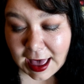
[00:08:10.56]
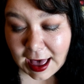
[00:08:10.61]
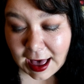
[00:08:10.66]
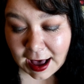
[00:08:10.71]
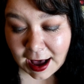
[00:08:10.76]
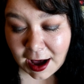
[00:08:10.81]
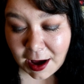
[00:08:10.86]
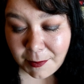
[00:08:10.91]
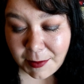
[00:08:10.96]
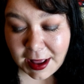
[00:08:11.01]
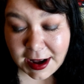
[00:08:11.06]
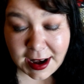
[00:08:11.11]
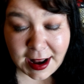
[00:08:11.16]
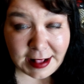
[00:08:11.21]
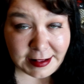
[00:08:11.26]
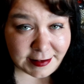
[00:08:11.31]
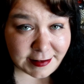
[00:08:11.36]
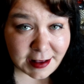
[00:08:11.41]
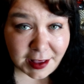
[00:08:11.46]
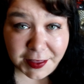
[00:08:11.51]
and it
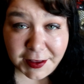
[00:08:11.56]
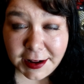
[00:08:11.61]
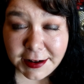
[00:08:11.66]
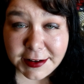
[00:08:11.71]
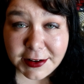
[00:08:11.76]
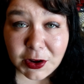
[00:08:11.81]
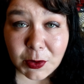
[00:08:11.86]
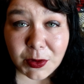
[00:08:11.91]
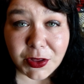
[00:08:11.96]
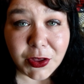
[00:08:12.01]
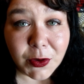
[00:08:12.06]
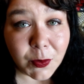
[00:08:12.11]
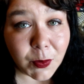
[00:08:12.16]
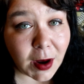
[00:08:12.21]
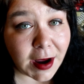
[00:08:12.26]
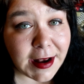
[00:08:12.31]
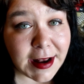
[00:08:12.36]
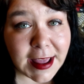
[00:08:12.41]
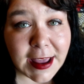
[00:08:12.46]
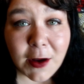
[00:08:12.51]
has nothing to do with the
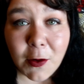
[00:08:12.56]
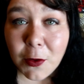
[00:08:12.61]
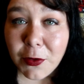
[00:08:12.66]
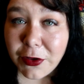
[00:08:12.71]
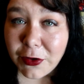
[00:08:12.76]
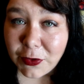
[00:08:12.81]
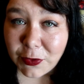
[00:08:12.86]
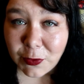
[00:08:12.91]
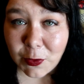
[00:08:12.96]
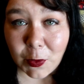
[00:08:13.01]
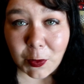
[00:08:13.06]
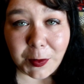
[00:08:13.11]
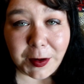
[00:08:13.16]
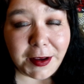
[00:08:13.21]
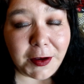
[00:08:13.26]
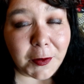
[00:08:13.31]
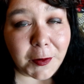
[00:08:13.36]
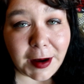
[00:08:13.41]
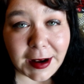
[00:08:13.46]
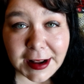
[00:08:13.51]
writing or the
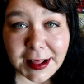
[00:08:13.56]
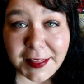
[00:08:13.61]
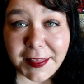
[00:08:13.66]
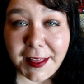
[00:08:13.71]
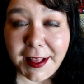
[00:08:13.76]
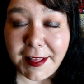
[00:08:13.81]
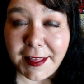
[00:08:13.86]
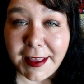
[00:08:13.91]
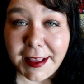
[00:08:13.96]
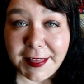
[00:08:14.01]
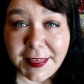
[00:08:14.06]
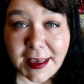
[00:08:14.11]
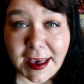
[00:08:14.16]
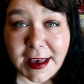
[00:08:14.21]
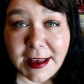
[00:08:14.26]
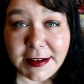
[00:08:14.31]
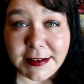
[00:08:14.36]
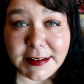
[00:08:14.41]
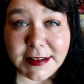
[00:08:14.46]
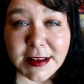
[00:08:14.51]
story or anything like
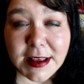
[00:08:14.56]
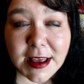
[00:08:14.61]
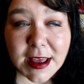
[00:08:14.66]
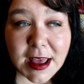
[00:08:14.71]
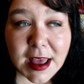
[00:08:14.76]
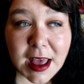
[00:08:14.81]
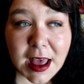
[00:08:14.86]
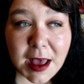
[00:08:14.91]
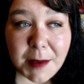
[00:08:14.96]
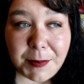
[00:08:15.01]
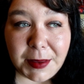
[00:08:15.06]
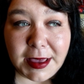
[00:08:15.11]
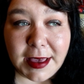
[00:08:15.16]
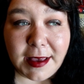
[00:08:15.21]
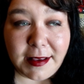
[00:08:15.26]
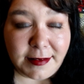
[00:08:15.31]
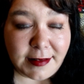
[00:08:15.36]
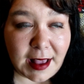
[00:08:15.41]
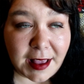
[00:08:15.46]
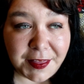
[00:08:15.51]
that,
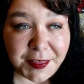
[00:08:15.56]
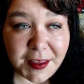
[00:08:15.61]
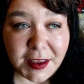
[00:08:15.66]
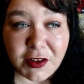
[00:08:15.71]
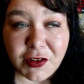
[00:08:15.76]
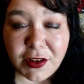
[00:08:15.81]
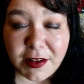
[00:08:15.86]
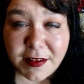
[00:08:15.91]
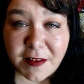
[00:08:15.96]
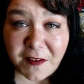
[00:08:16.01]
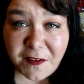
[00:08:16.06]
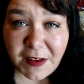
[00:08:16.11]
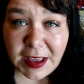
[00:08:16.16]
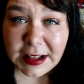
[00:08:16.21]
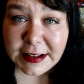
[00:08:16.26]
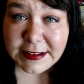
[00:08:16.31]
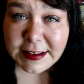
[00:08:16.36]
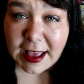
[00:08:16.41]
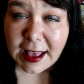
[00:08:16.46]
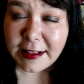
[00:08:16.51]
because I think she's a
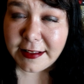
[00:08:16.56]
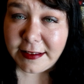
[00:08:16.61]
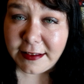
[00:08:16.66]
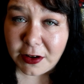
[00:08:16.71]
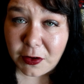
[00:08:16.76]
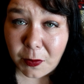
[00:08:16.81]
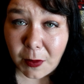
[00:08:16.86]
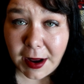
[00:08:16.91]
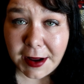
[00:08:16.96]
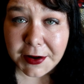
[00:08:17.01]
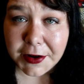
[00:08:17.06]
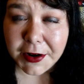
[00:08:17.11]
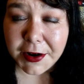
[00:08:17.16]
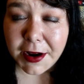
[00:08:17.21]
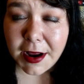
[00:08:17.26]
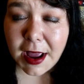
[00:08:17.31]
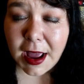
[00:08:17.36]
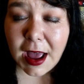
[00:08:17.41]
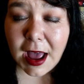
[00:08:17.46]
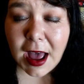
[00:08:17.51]
fantastic writer,
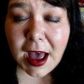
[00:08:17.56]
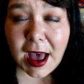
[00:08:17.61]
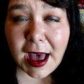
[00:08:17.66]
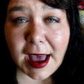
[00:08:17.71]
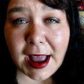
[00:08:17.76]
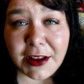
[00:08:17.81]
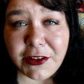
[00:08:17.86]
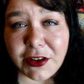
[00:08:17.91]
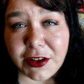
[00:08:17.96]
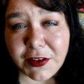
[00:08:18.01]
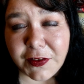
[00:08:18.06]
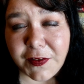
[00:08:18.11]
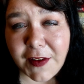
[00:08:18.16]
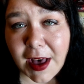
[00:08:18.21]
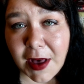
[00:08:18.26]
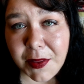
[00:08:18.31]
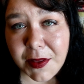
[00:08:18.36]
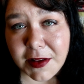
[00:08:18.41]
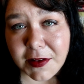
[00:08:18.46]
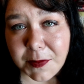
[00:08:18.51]
I just
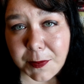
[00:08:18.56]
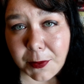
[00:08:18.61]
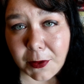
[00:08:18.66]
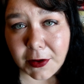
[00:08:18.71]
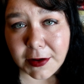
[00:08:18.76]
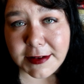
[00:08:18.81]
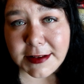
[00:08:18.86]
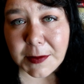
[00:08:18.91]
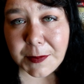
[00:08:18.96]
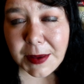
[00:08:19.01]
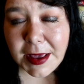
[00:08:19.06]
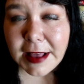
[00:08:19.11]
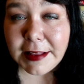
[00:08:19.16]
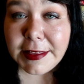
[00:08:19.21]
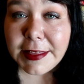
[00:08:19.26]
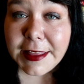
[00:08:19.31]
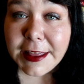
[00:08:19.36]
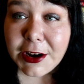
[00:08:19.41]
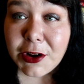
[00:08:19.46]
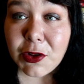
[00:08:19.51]
found this book to be a
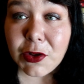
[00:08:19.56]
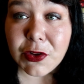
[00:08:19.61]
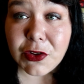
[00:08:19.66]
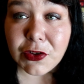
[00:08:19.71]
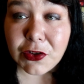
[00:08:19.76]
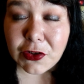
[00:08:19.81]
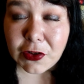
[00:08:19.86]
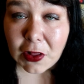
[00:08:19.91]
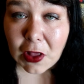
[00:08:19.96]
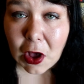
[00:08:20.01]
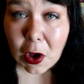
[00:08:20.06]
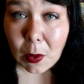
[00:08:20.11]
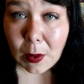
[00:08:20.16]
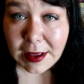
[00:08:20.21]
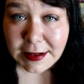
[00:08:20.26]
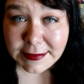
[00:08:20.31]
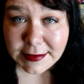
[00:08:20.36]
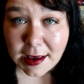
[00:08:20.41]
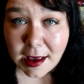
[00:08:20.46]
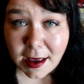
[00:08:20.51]
little slow
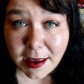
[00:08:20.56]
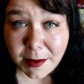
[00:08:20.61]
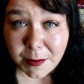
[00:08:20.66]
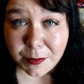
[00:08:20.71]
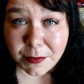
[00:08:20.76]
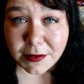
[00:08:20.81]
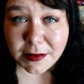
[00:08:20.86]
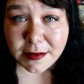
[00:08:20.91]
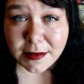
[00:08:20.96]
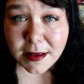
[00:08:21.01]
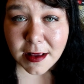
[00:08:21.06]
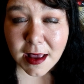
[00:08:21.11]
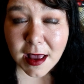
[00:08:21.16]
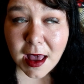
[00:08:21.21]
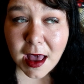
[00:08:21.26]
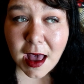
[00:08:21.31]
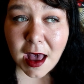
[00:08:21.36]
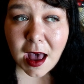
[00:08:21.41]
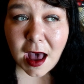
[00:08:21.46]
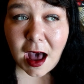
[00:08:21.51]
at times.
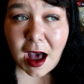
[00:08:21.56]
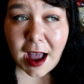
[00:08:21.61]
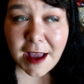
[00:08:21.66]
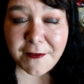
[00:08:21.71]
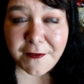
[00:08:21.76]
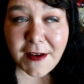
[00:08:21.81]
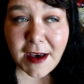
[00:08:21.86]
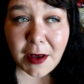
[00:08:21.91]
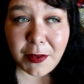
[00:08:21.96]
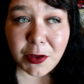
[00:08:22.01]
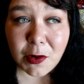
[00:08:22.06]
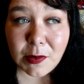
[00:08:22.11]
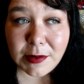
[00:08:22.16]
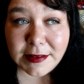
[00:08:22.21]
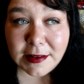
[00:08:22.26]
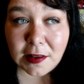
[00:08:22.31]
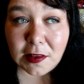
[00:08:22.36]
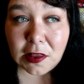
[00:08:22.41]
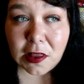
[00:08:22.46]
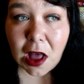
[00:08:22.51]
I found there
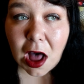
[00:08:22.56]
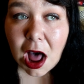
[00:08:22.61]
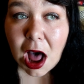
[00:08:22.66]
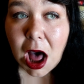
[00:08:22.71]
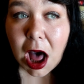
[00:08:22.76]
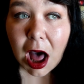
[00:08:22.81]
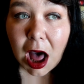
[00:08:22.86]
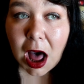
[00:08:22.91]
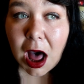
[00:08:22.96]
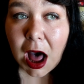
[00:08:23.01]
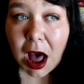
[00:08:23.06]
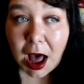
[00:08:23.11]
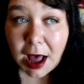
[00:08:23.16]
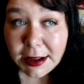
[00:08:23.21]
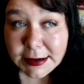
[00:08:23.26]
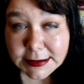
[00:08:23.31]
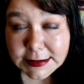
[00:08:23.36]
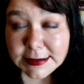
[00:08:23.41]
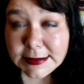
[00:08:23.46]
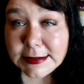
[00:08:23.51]
was a
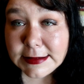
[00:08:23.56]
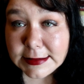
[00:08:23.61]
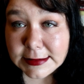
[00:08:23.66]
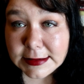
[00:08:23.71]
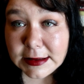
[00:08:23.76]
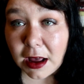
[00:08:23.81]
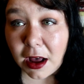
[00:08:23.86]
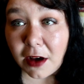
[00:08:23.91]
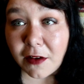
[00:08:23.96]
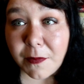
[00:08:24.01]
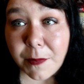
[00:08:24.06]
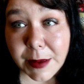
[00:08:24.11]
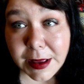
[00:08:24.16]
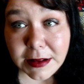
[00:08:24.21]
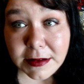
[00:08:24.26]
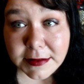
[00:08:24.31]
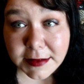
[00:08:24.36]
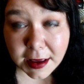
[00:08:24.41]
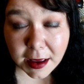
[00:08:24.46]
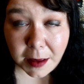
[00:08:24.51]
lot of
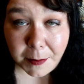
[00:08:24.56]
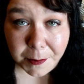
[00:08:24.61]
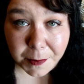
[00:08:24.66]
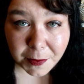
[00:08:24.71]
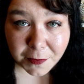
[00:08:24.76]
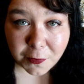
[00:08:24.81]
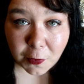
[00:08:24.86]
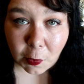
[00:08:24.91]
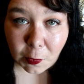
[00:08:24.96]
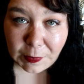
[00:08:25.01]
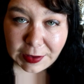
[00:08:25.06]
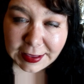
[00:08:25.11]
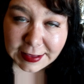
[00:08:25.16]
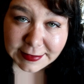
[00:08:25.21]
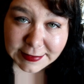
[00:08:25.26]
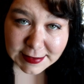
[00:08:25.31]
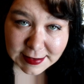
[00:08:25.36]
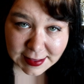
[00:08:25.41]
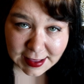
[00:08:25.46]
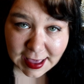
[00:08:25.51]
buildup before we
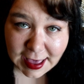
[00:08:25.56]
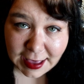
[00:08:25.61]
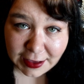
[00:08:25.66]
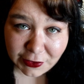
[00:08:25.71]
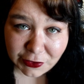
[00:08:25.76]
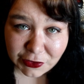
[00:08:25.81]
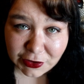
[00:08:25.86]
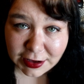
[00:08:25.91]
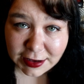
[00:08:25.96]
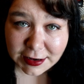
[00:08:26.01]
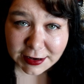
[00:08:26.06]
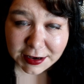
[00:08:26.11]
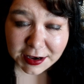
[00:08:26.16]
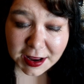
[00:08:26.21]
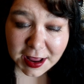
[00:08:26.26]
get to the action.